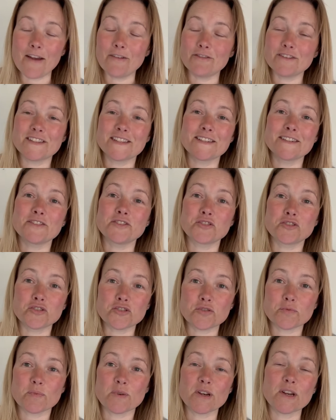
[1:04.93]
errors in
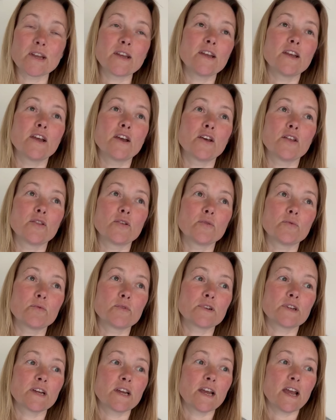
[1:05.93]
judgment that
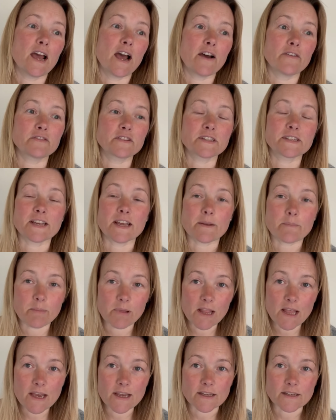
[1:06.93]
would have to take
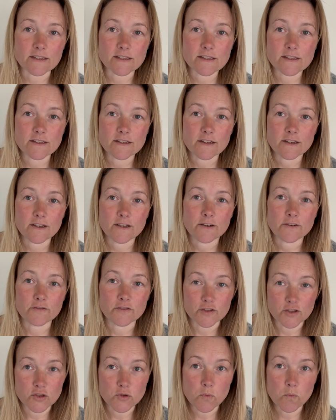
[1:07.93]
place for
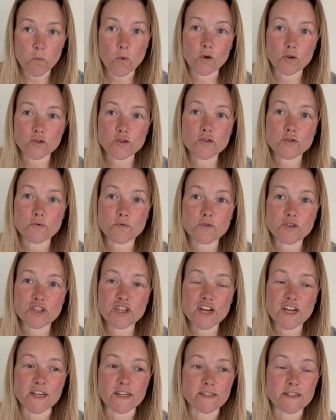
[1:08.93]
someone to
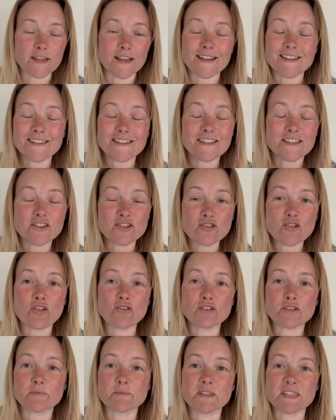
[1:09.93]
cheat. It is
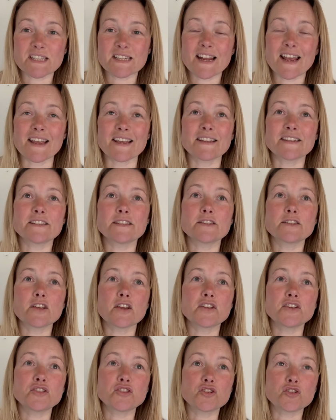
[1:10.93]
not a mistake. It is
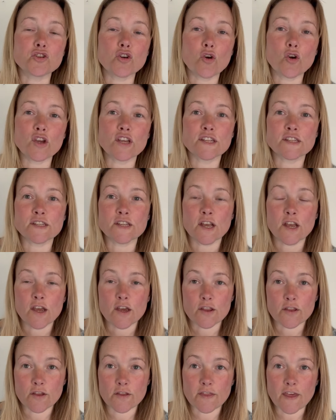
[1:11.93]
a choice
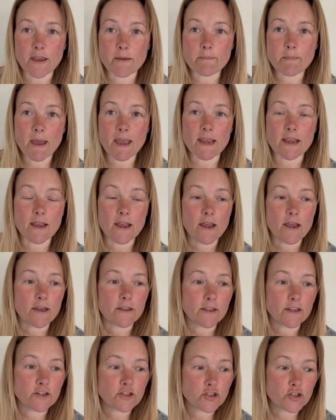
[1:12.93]
that they make.
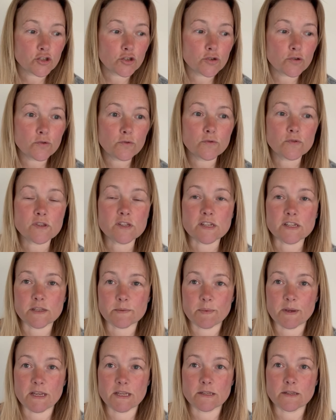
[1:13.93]
They choose to
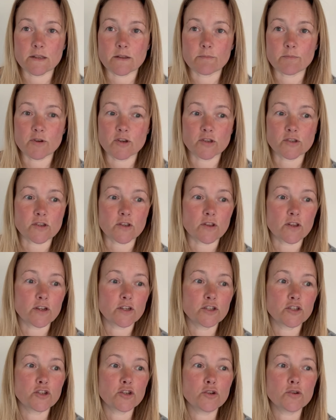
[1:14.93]
speak to the person. They
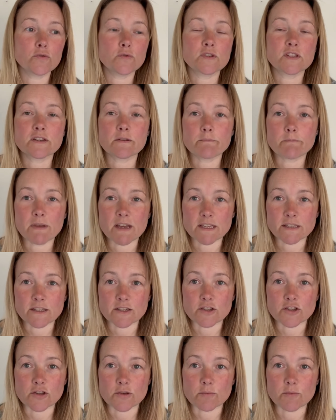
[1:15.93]
choose to
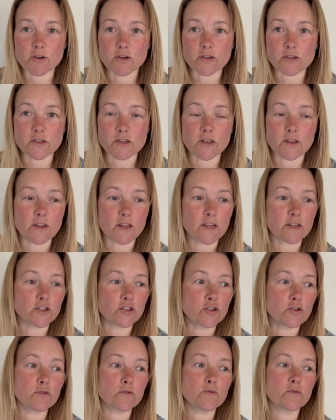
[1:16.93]
message the person. They
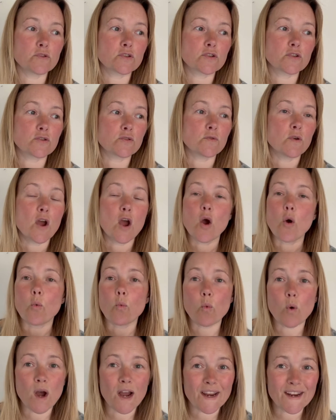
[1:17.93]
choose to
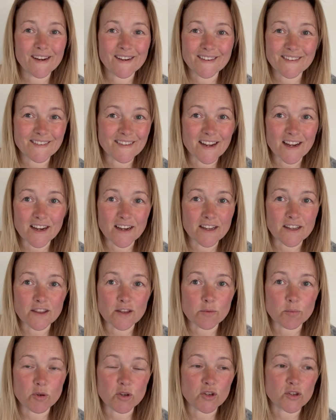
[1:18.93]
wine and dine
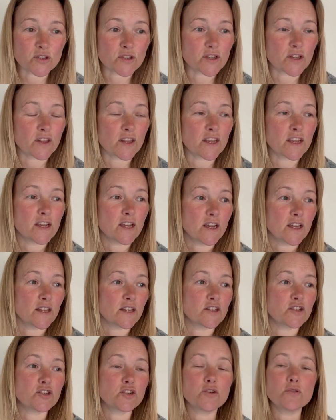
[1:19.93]
the person. They,
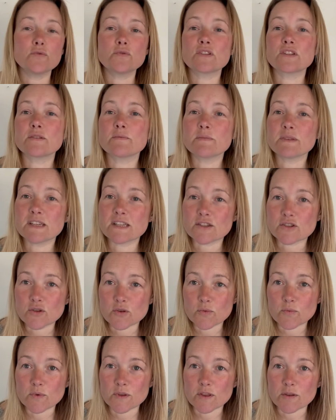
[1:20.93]
they choose to meet
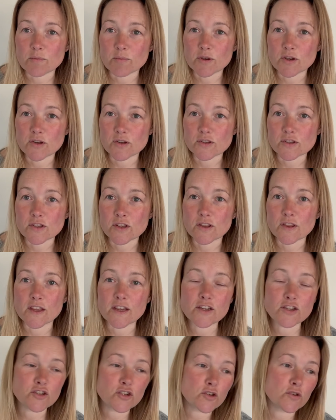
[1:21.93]
up with the person.
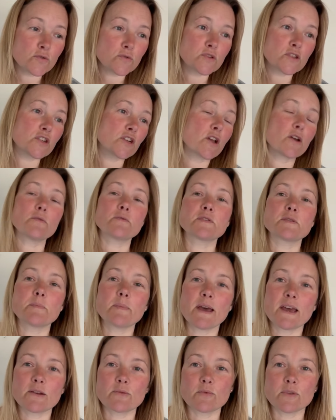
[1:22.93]
They choose to go to
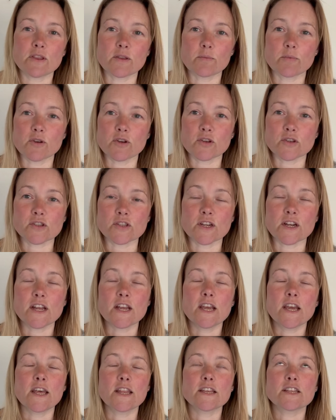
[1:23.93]
bed with the person.
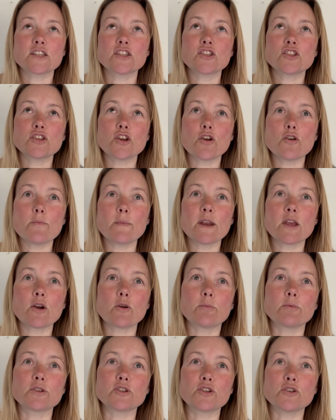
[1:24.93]
There's so many
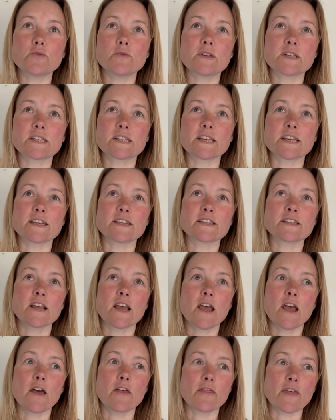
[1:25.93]
opportunities
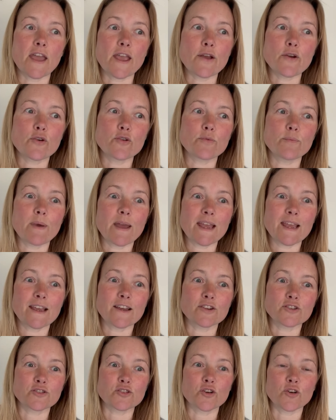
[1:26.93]
they could make
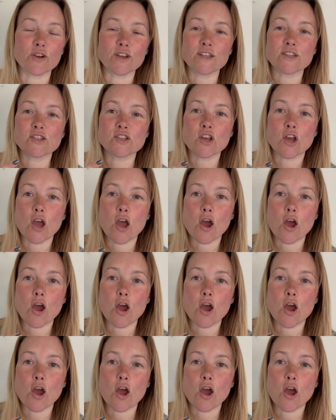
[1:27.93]
a choice